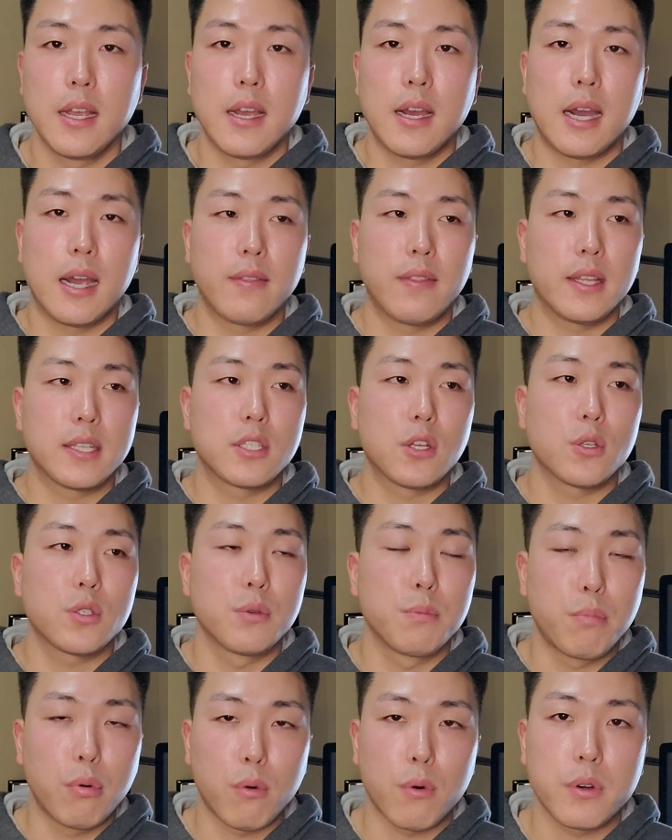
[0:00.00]
I think it's
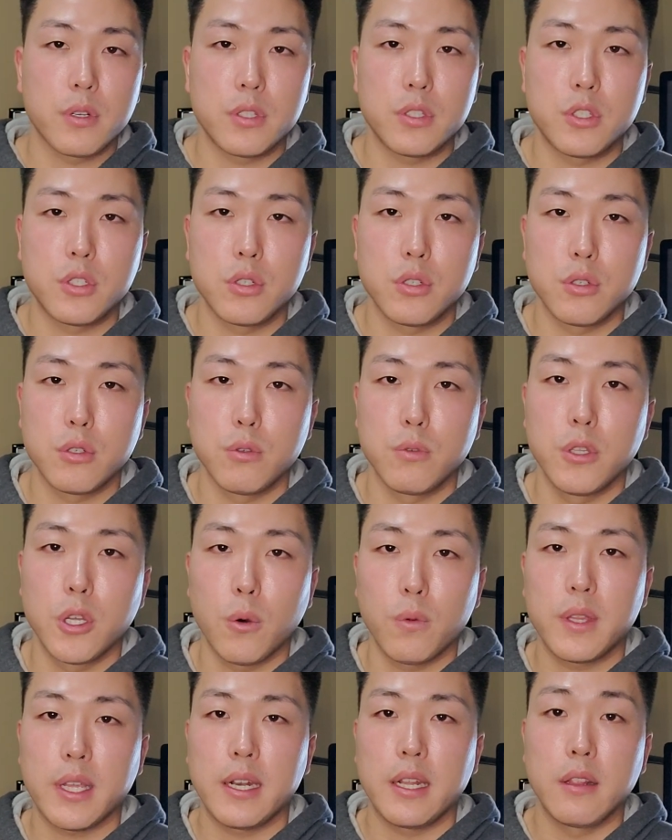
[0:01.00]
also important to
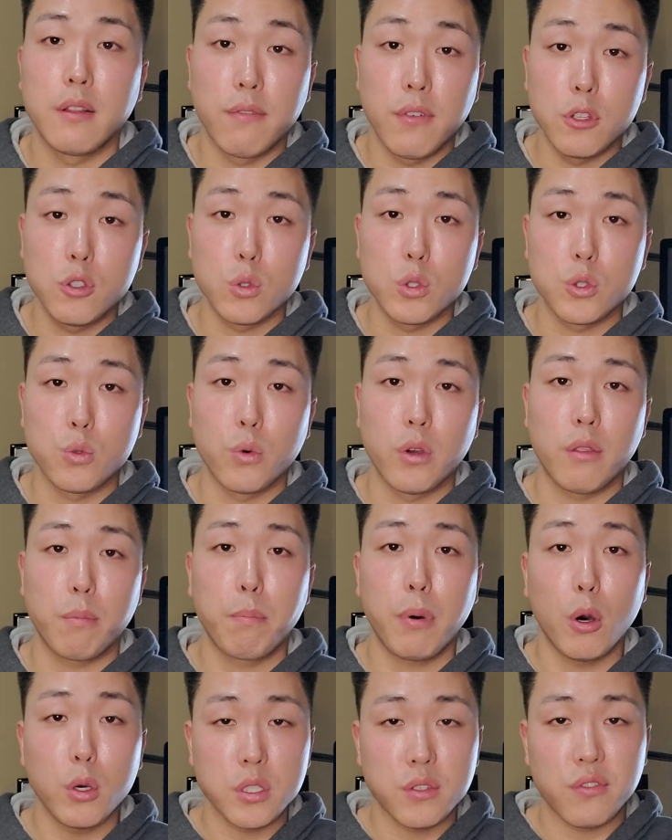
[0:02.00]
note that individuals
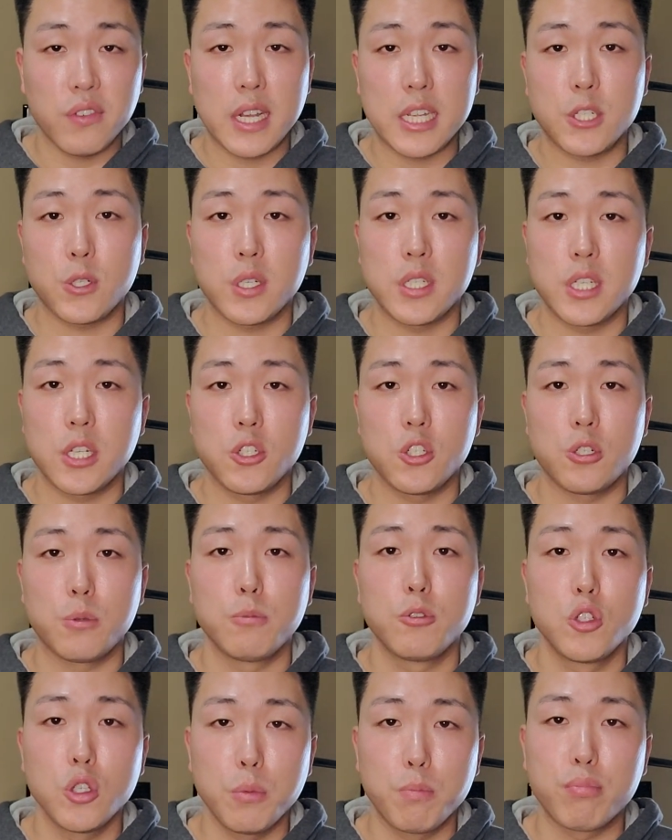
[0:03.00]
with post-finasteride
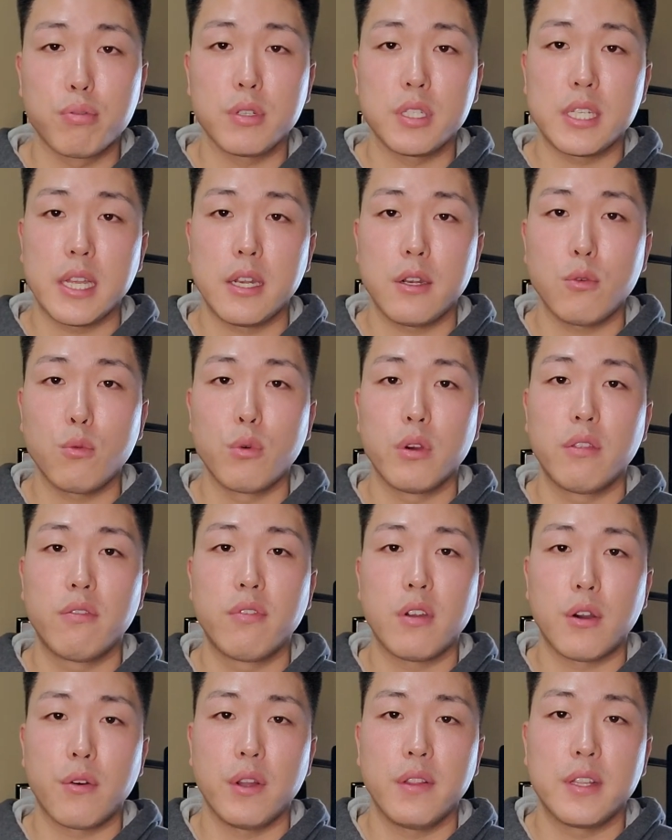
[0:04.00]
syndrome do present
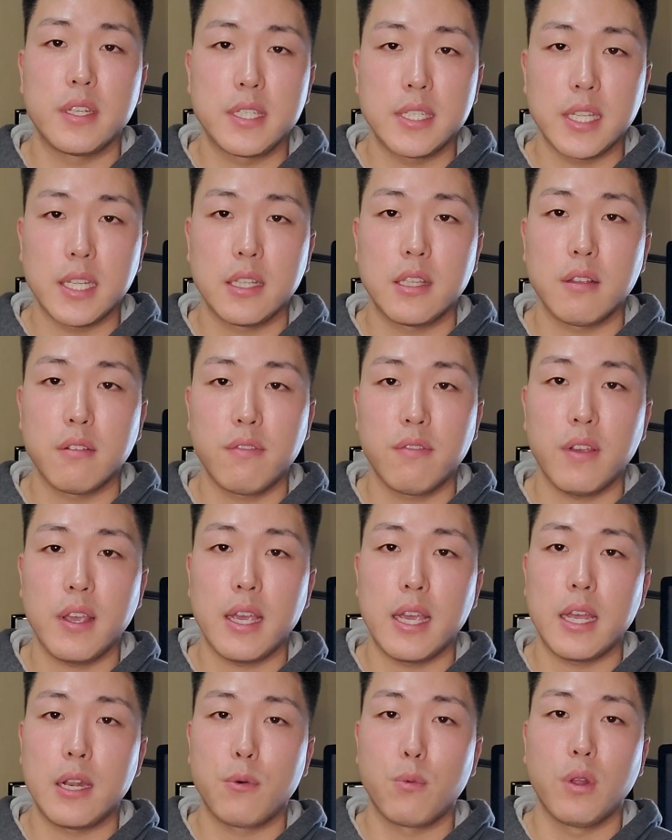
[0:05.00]
with very distinctive
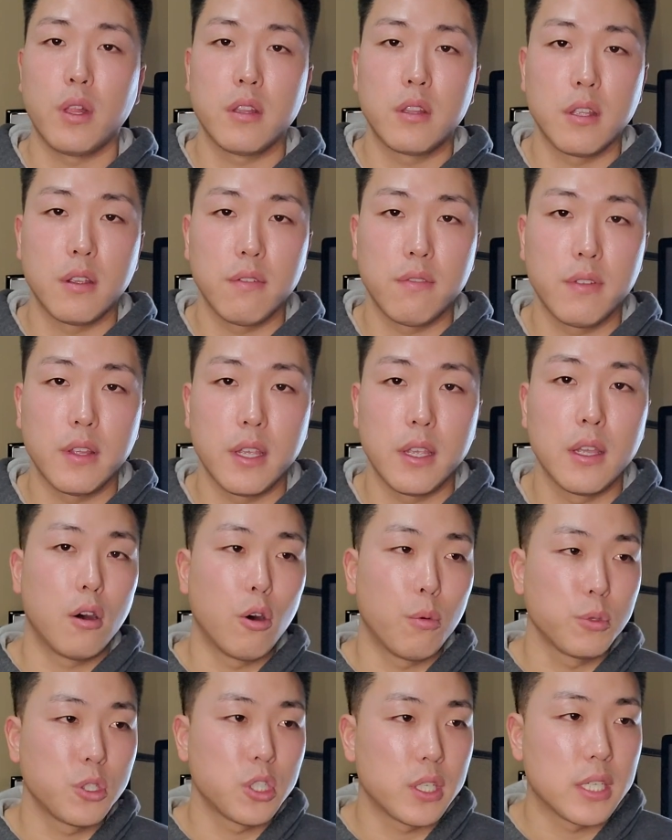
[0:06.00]
and relatively
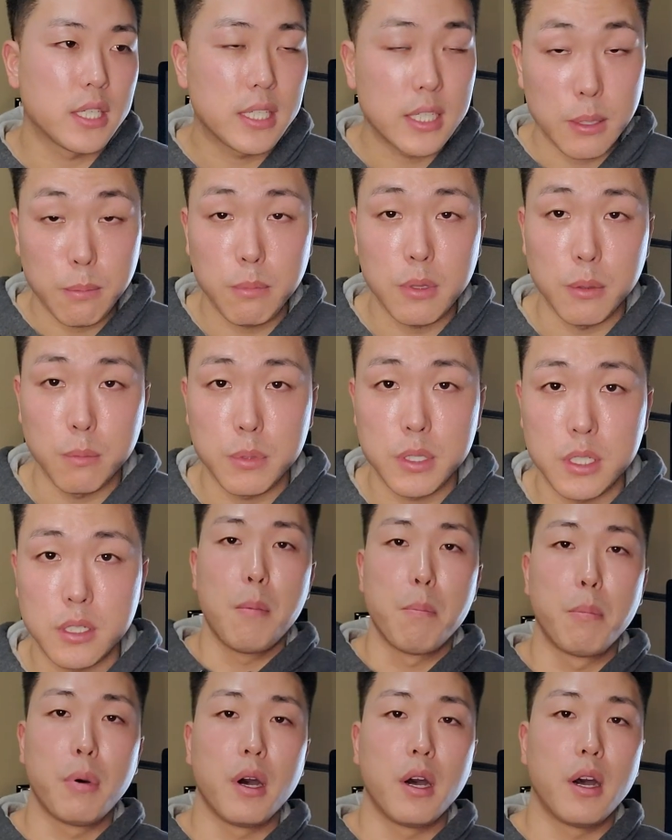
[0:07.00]
homogeneous
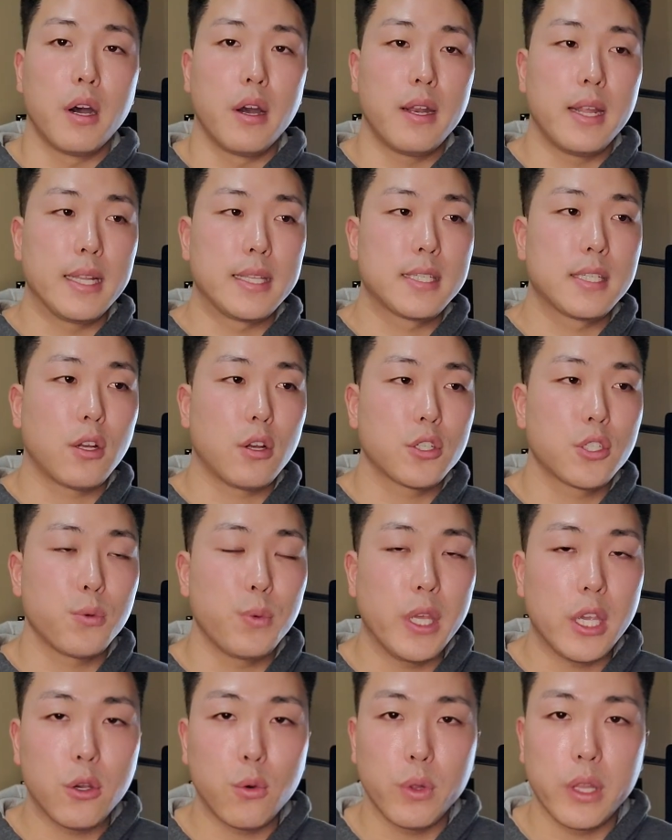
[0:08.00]
symptoms. But it's
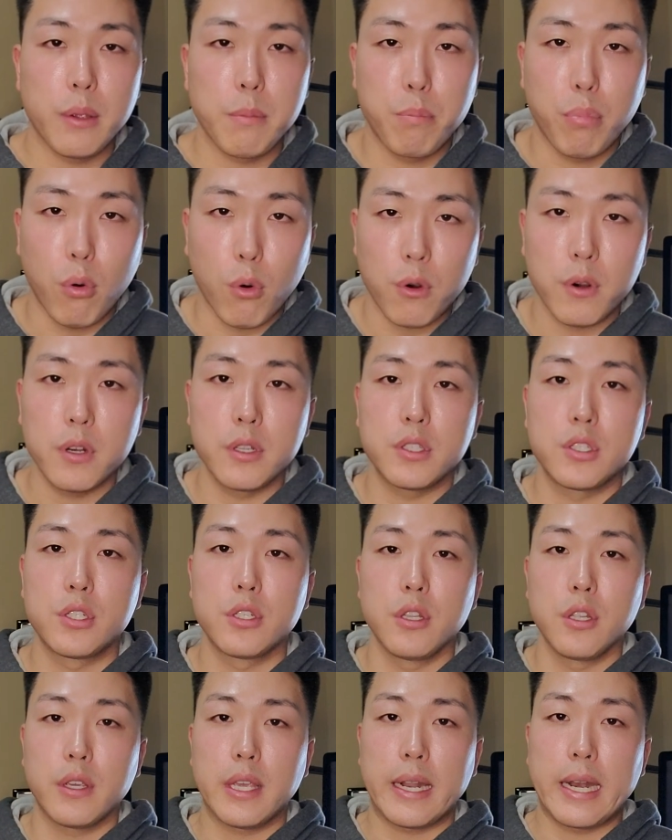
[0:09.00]
also equally important
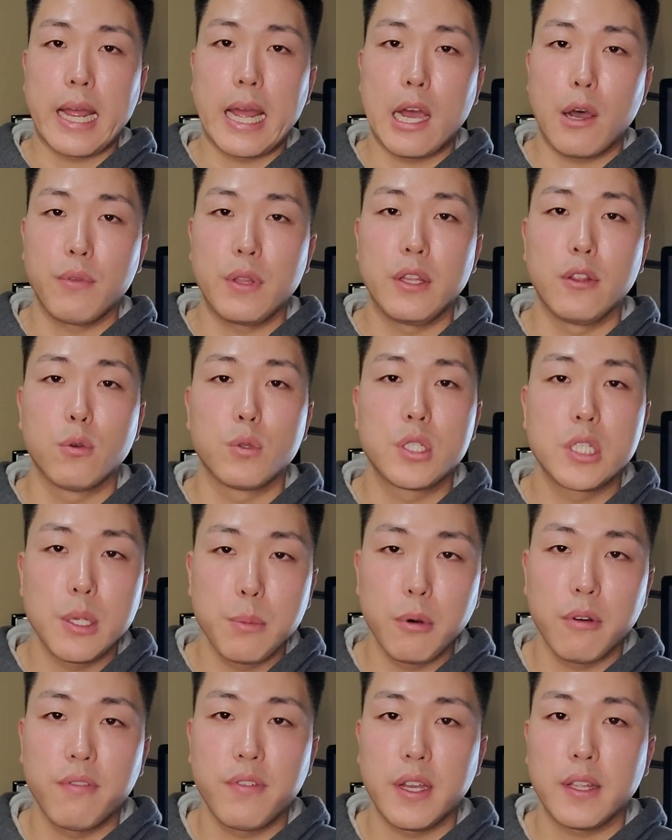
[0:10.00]
to look at how the
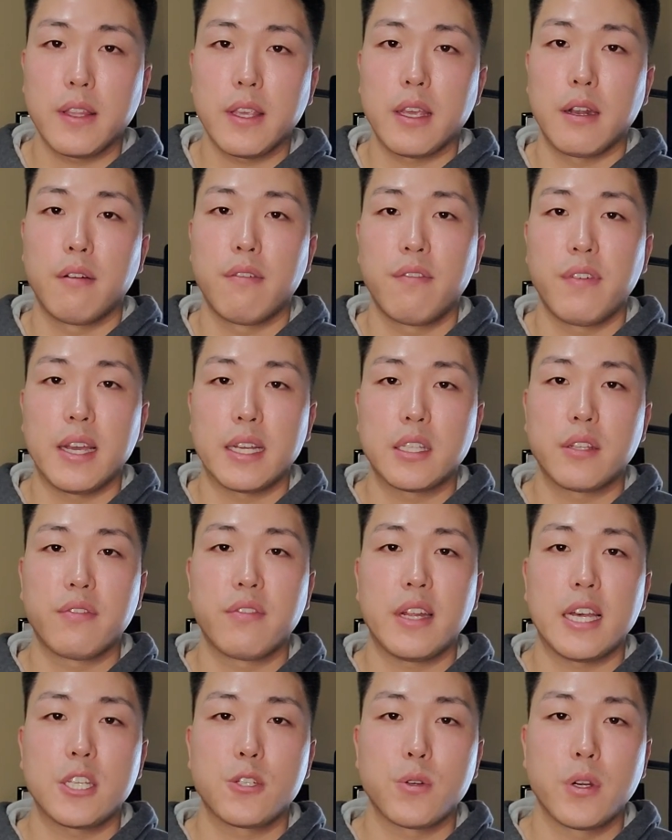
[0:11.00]
nocebo effect can affect
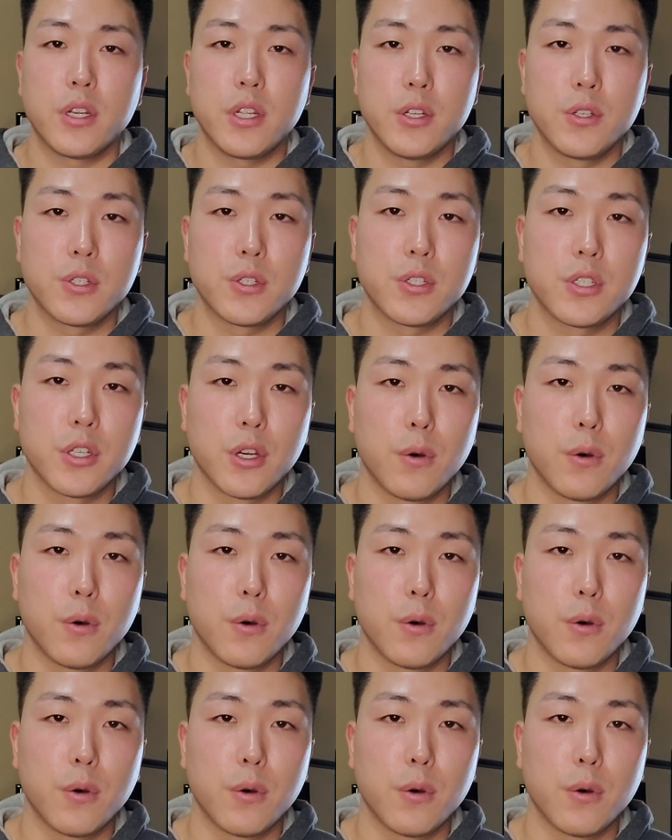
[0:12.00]
finasteride users.